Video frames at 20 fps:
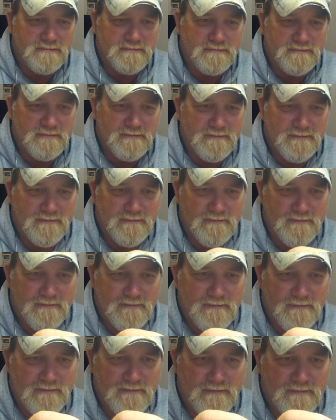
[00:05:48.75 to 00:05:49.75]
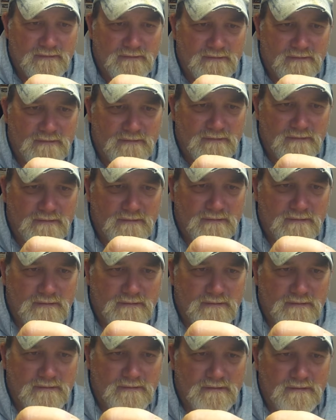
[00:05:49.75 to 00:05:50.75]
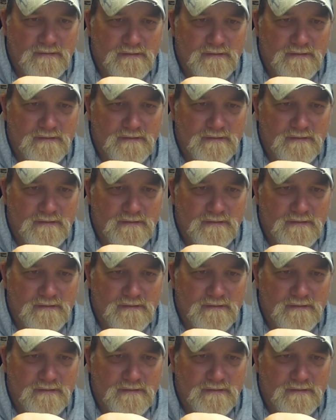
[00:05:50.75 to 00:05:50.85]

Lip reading: (silence)